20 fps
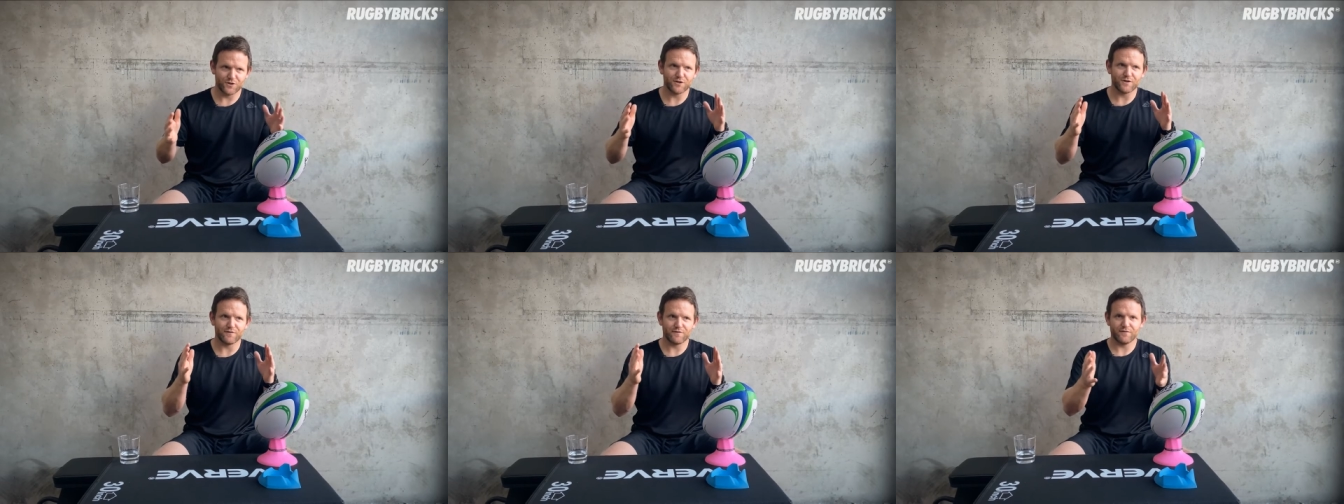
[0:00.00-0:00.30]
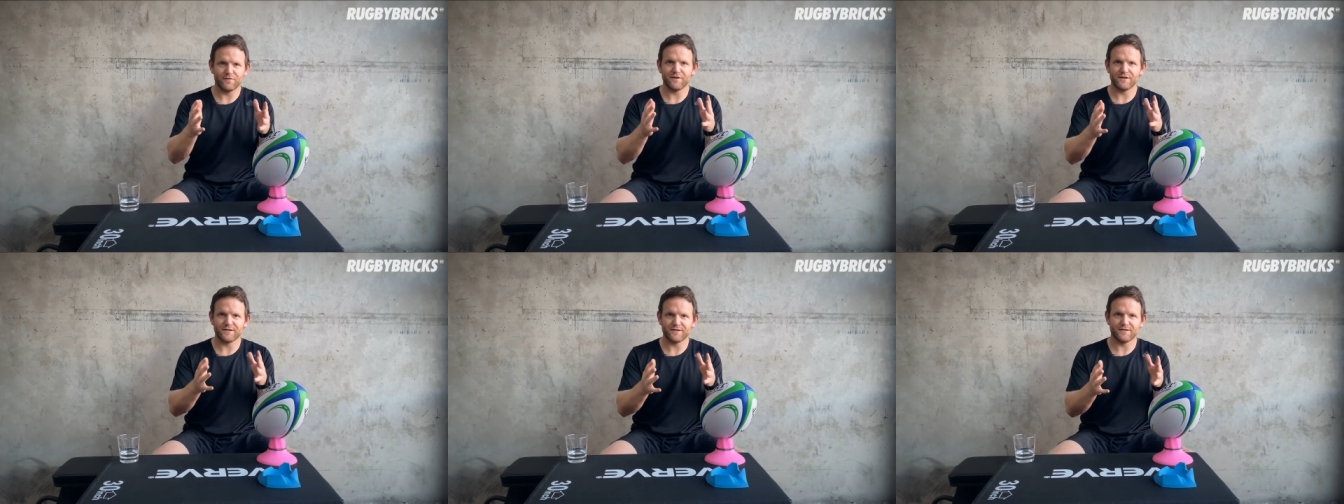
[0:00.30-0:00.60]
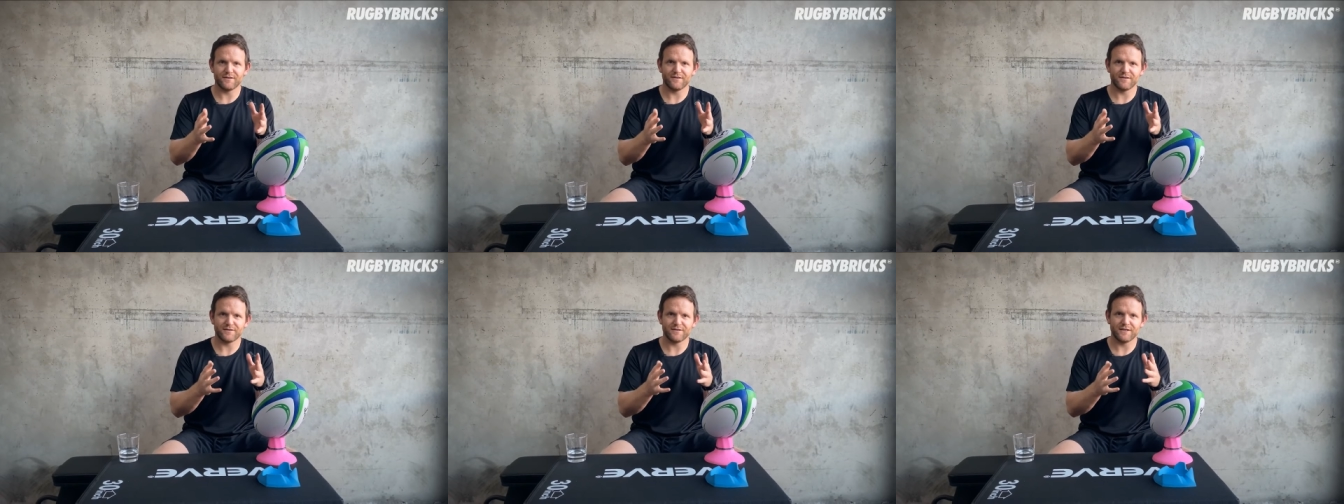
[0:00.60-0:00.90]
you can fit
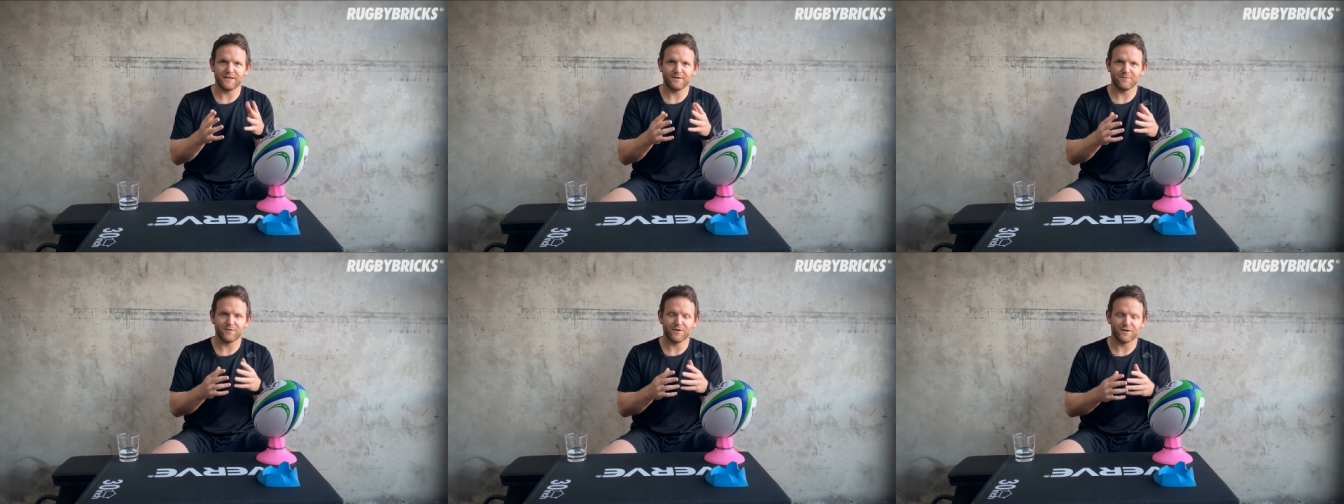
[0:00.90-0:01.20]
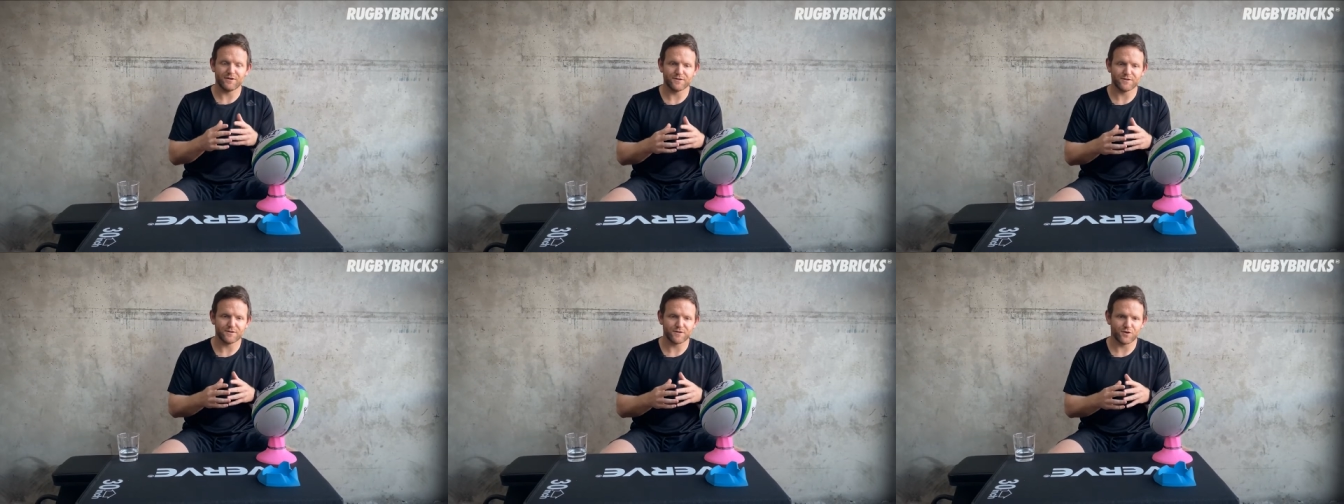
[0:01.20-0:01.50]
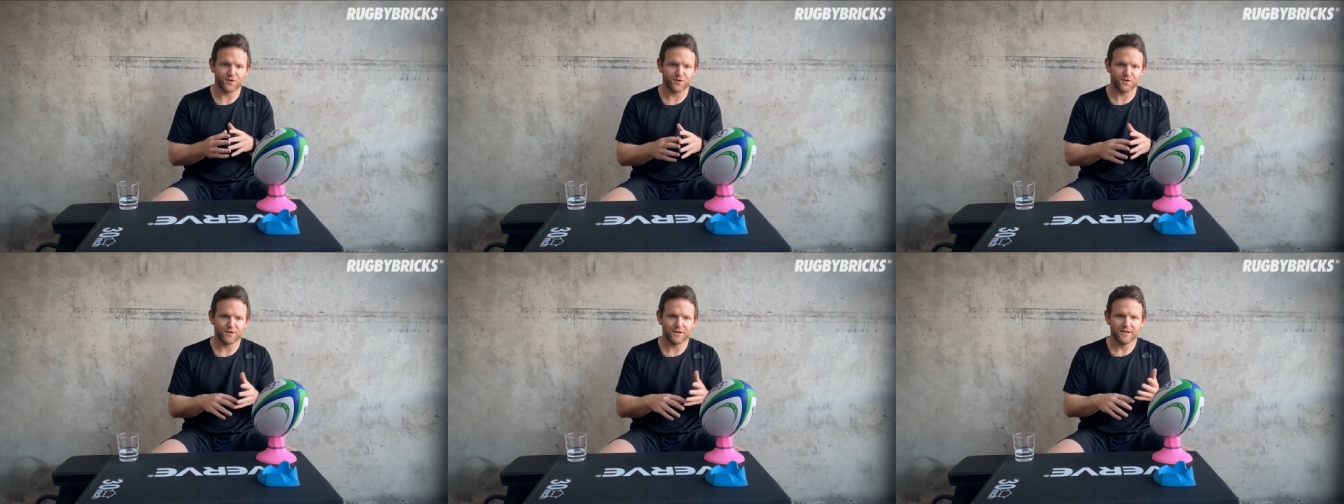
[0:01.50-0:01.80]
into the 10 pillars.
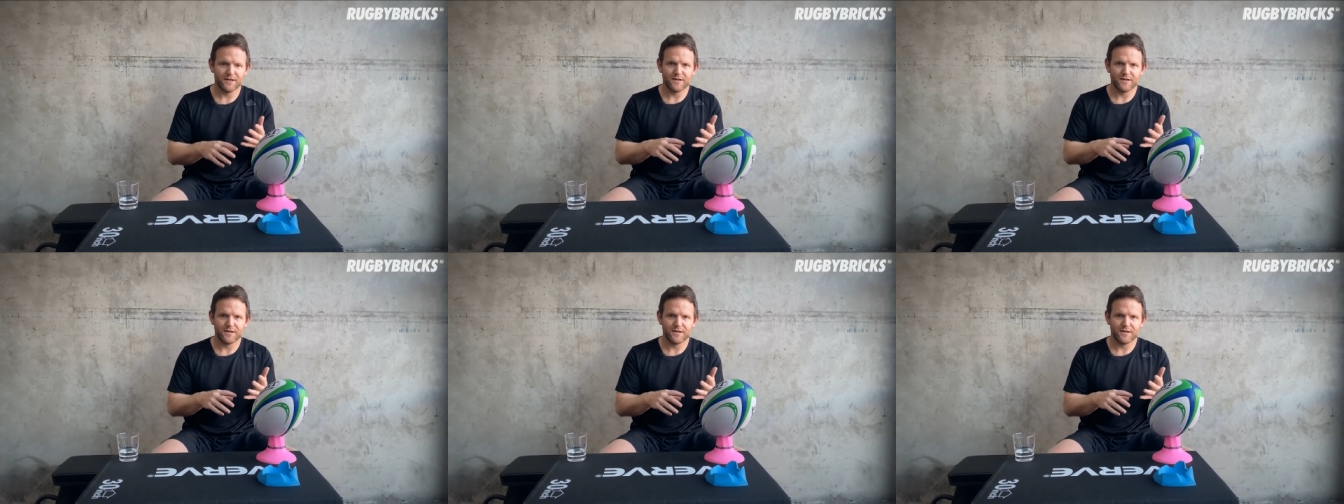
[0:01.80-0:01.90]
So